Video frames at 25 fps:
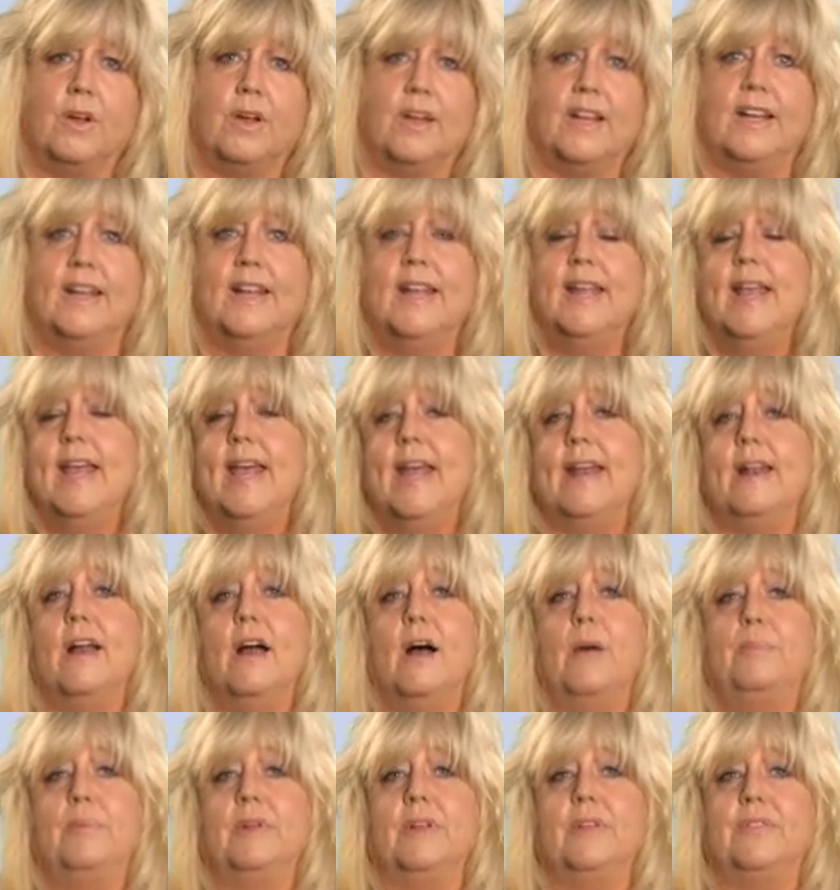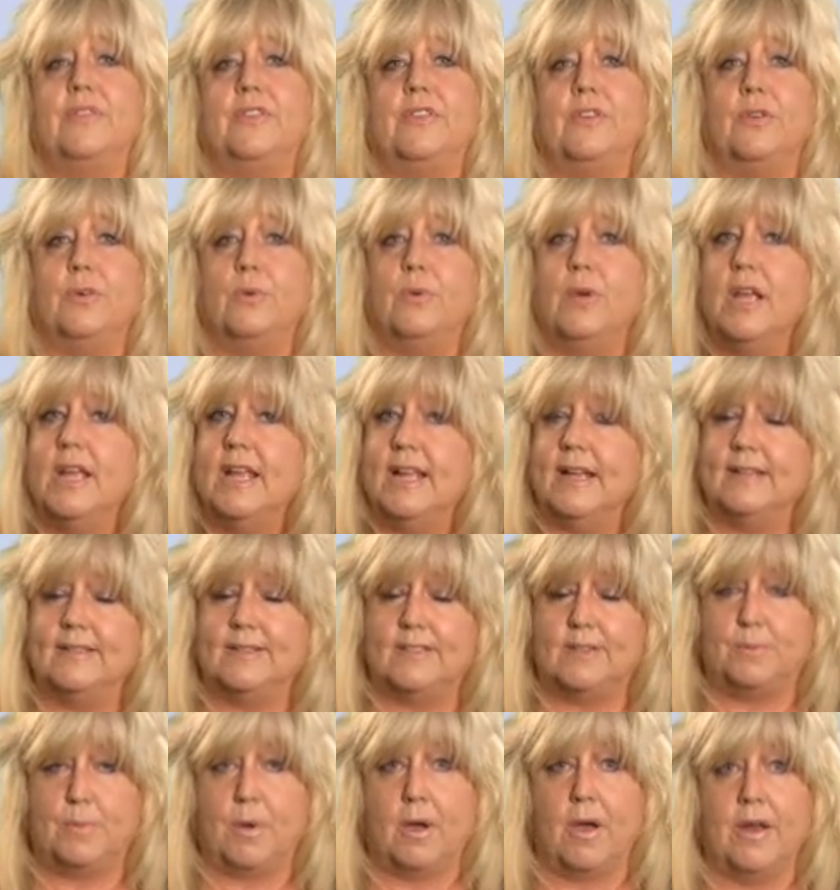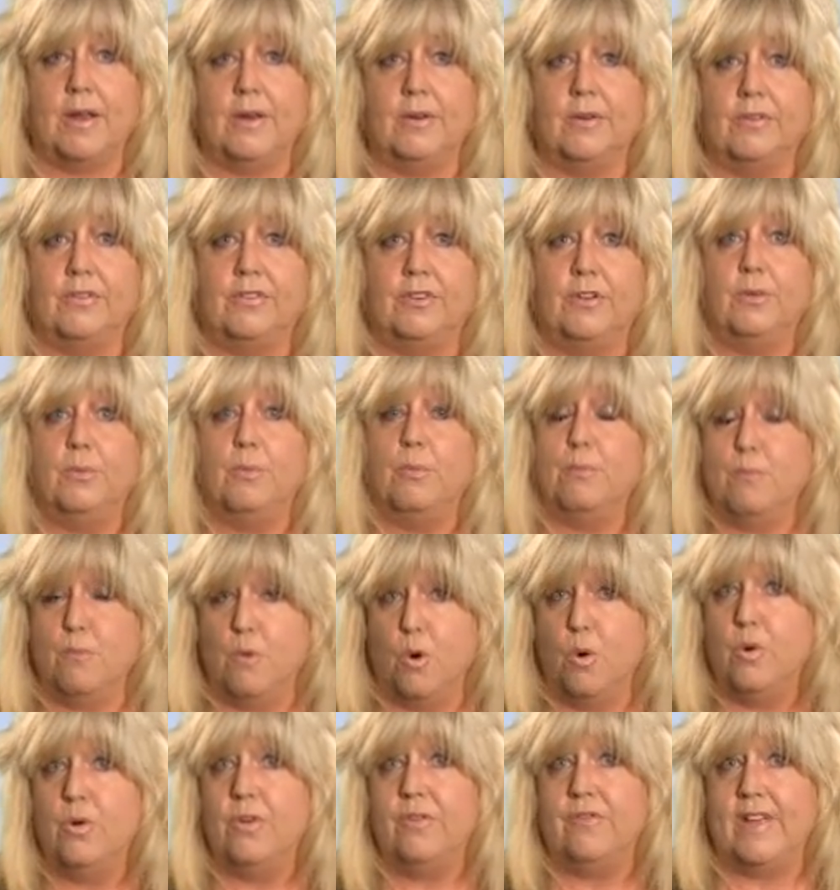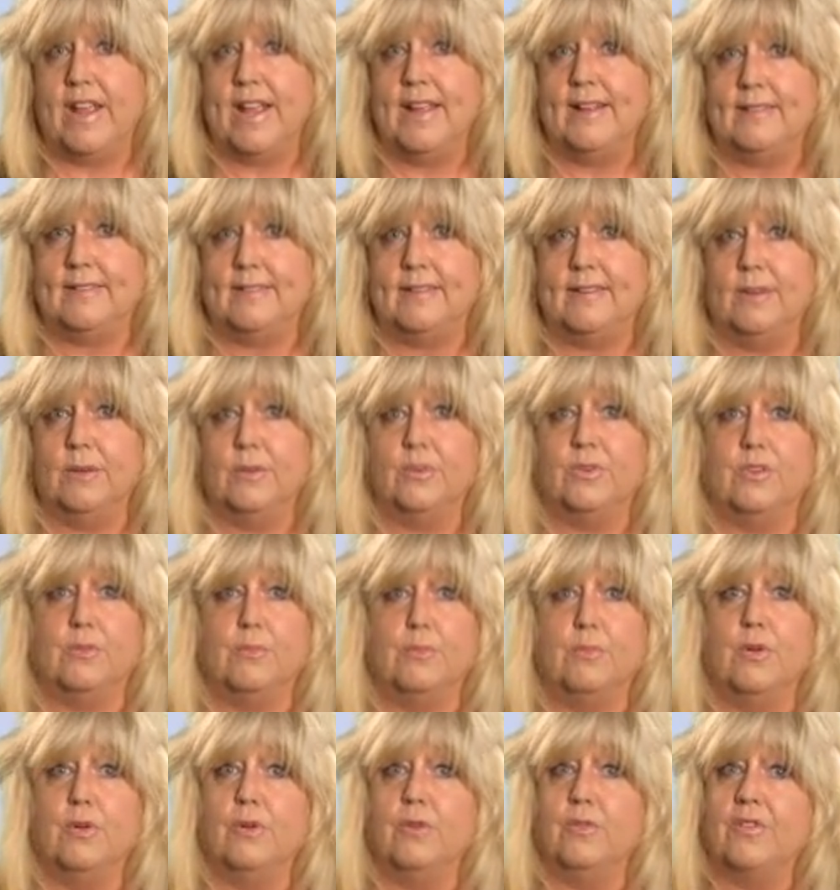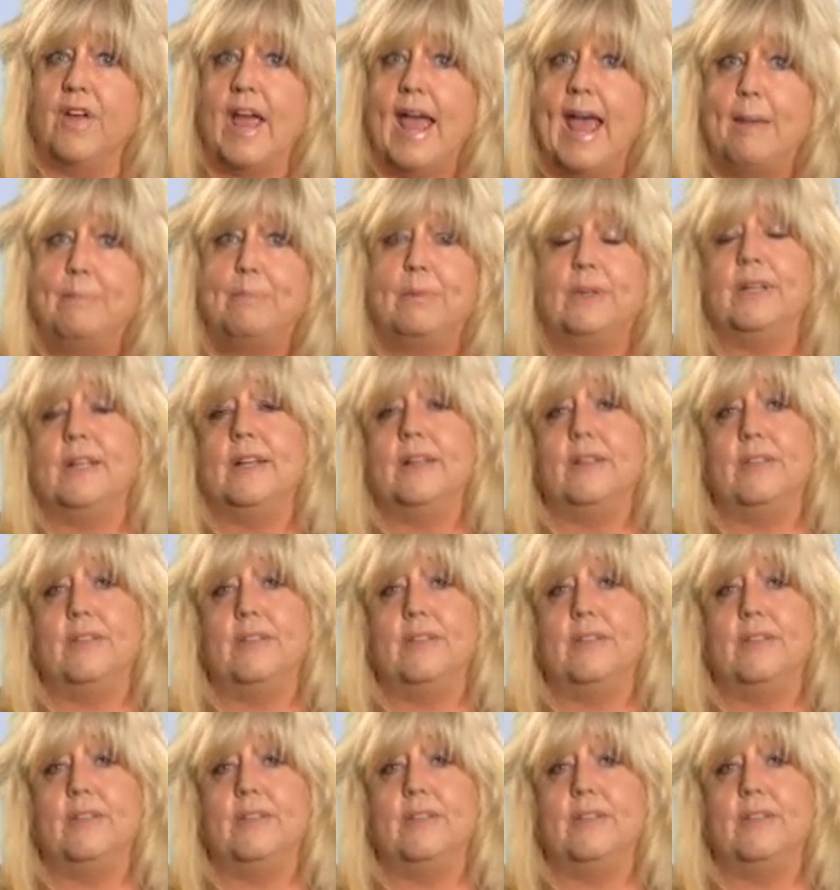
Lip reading: on it and uplifts you, inspires you, motivates you to move happily